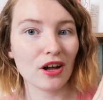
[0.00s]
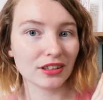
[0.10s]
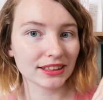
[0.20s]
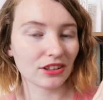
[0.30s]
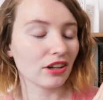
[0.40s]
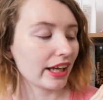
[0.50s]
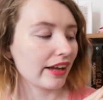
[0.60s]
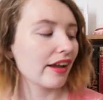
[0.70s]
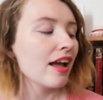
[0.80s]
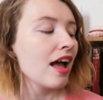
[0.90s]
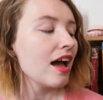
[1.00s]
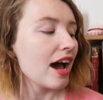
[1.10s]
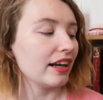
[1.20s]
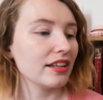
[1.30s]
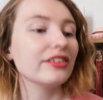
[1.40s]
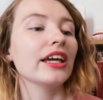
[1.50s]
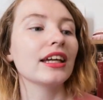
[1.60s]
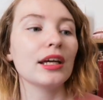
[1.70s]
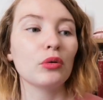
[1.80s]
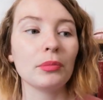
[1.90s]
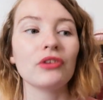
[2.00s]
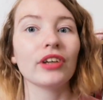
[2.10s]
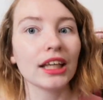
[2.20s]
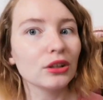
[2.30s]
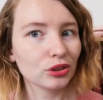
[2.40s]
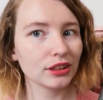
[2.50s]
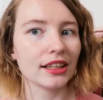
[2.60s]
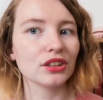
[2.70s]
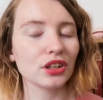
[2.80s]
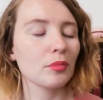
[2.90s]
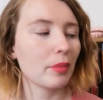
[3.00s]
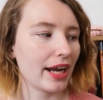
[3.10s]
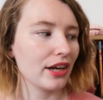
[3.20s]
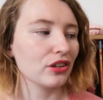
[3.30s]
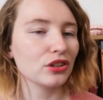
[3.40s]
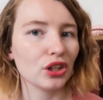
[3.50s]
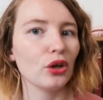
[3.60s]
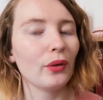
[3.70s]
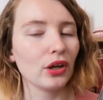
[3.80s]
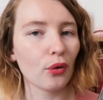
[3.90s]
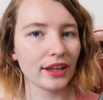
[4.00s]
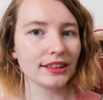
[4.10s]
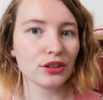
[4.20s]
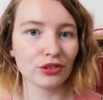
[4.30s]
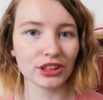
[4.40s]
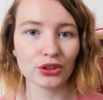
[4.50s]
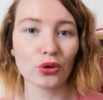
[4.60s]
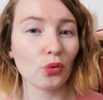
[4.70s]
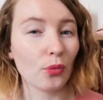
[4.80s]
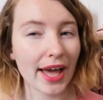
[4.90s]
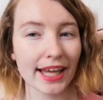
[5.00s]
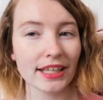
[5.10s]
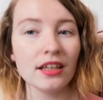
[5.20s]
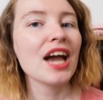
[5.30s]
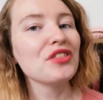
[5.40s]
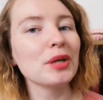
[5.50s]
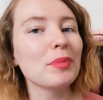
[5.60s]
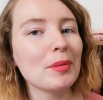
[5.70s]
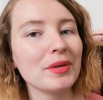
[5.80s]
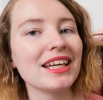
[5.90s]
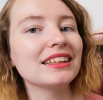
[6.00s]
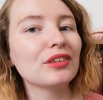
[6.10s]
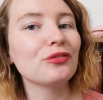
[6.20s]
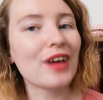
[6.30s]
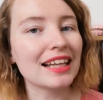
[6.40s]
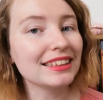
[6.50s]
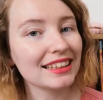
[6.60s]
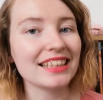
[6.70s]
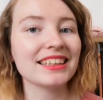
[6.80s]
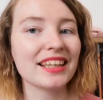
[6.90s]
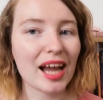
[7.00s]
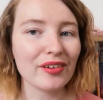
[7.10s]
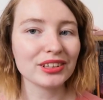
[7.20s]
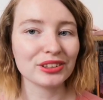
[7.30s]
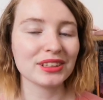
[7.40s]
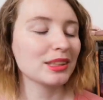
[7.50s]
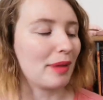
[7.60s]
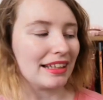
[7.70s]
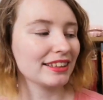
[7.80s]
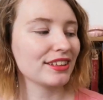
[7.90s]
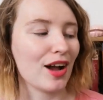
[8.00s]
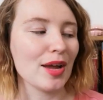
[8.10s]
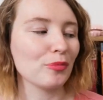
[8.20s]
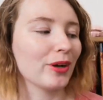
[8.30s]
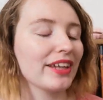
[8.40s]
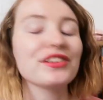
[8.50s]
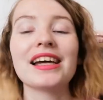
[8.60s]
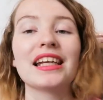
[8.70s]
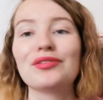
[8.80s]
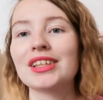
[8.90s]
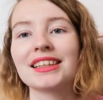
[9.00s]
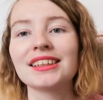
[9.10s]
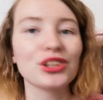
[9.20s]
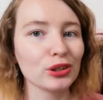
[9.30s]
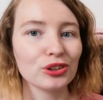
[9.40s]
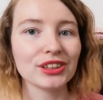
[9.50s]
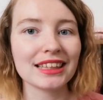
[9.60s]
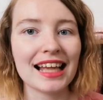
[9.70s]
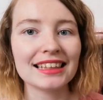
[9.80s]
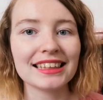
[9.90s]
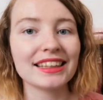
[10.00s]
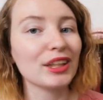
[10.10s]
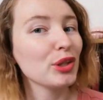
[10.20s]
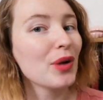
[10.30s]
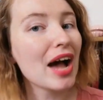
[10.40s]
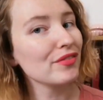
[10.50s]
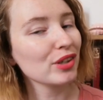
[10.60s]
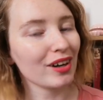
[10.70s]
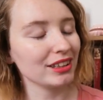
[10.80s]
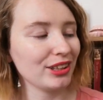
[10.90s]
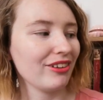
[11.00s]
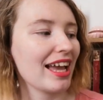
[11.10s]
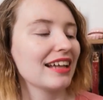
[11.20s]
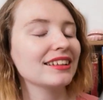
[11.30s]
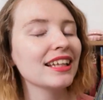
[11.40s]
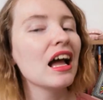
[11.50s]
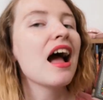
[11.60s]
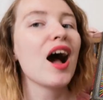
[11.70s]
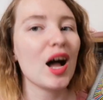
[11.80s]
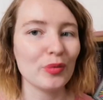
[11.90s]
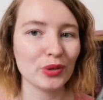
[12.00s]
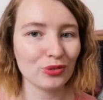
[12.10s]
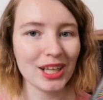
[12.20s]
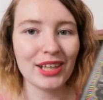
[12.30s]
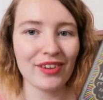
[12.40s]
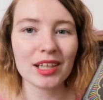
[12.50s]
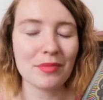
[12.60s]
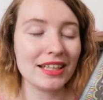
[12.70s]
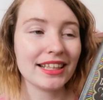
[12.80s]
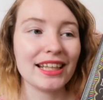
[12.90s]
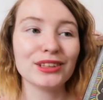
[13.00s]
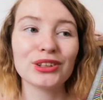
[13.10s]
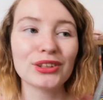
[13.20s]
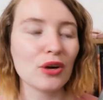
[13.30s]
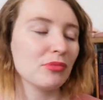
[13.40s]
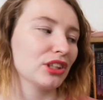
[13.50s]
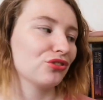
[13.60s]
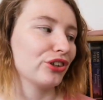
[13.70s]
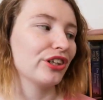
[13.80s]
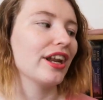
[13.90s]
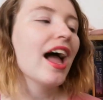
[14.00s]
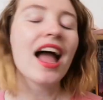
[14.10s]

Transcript: Longstocking. And I think it would be really interesting to compare the two in quite a critical way. I think Pippi is a fascinating character to spend time with. And if this is a children's classic that you haven't got to yet, I would really recommend it. It's so much fun,